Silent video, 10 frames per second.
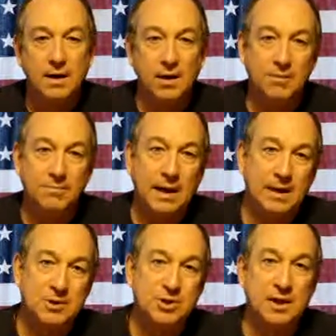Hello, my
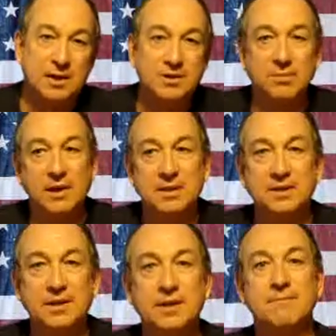name is John
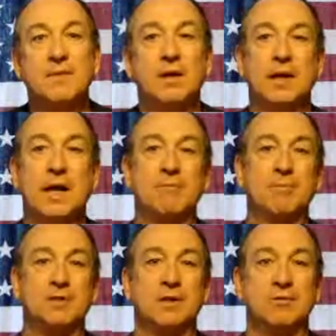Sobieski, and I
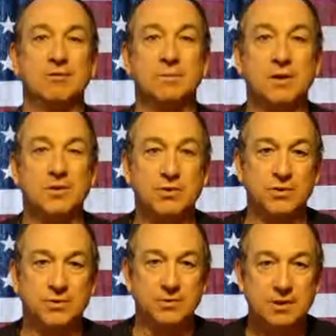represent a group called
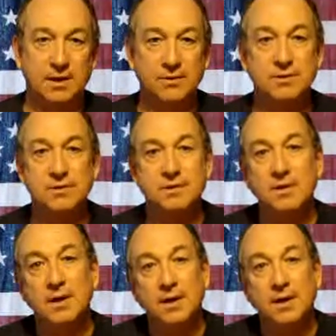Truth Crusaders.